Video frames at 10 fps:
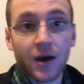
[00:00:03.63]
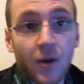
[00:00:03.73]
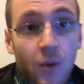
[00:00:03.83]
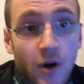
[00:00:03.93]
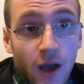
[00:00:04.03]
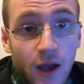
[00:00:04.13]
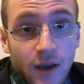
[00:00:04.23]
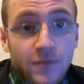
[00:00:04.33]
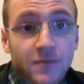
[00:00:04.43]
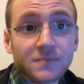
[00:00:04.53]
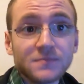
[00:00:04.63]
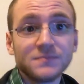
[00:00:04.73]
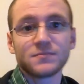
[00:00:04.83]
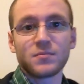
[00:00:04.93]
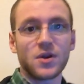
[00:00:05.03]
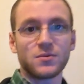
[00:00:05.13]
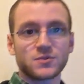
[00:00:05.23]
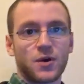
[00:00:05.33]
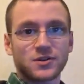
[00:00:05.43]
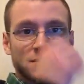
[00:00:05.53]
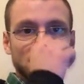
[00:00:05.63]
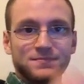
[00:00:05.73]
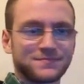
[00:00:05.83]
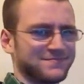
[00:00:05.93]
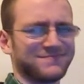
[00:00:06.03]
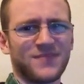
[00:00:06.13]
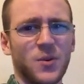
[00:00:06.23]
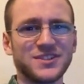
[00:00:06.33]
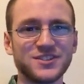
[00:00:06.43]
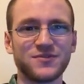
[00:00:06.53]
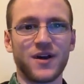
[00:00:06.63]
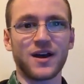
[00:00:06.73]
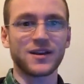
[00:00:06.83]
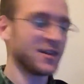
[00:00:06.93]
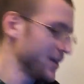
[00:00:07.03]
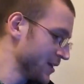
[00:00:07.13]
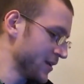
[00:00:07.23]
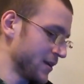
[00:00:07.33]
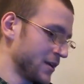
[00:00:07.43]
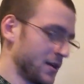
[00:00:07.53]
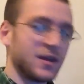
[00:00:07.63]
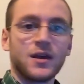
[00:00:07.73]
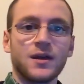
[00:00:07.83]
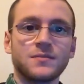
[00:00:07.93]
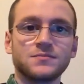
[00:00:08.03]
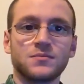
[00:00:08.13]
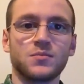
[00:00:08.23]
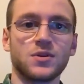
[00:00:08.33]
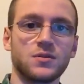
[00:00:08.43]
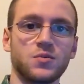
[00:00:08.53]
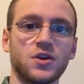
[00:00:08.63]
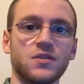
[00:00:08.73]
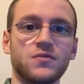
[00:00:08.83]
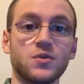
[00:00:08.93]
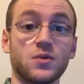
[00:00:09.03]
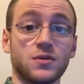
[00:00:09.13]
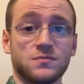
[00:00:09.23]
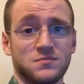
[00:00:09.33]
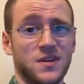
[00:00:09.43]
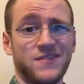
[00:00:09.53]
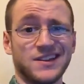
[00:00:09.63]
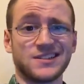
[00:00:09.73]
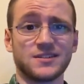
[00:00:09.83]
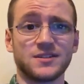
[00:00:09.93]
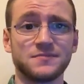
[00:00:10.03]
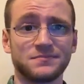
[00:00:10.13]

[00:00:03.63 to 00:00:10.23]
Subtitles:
We're live, but no one's watching, which is fine. We'll get a viewer eventually.